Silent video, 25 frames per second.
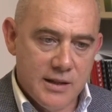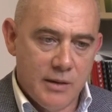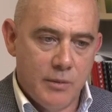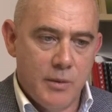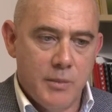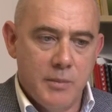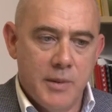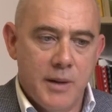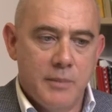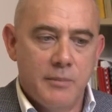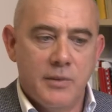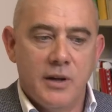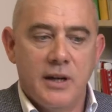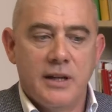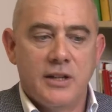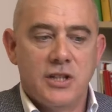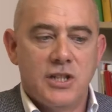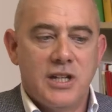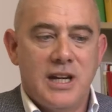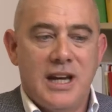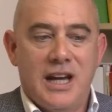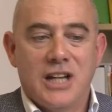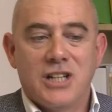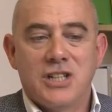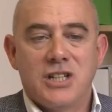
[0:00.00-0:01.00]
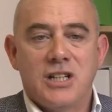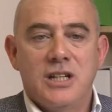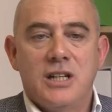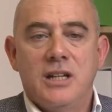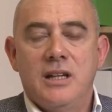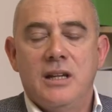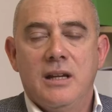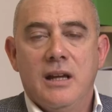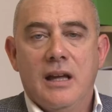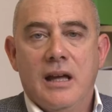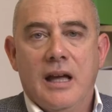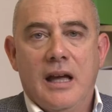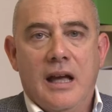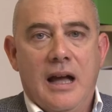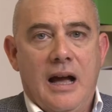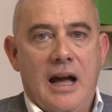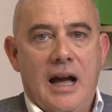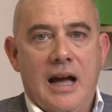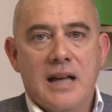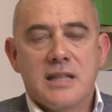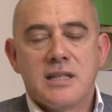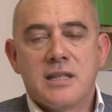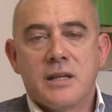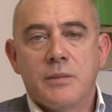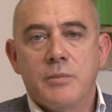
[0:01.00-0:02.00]
I remember she actually
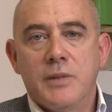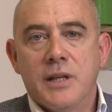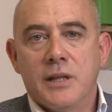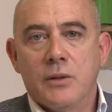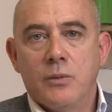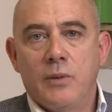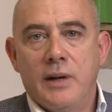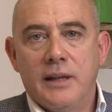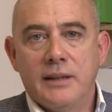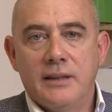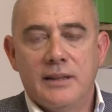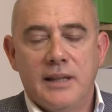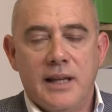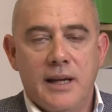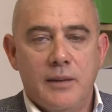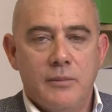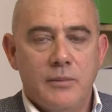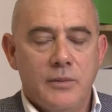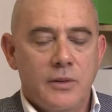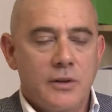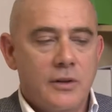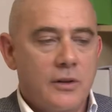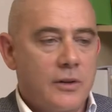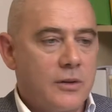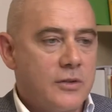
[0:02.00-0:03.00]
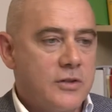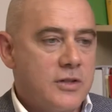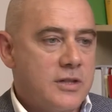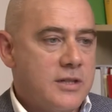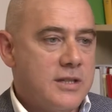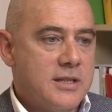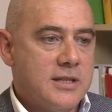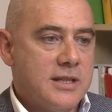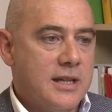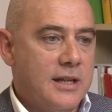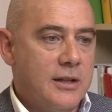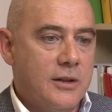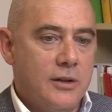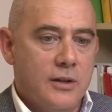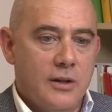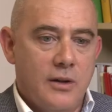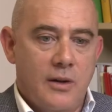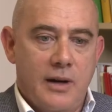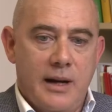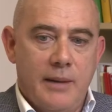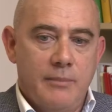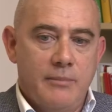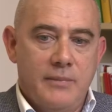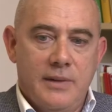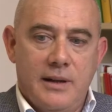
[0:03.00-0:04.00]
asked me at one time, she said,
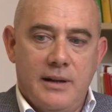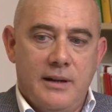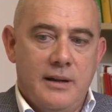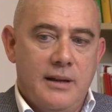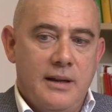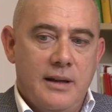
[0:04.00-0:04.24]
I'm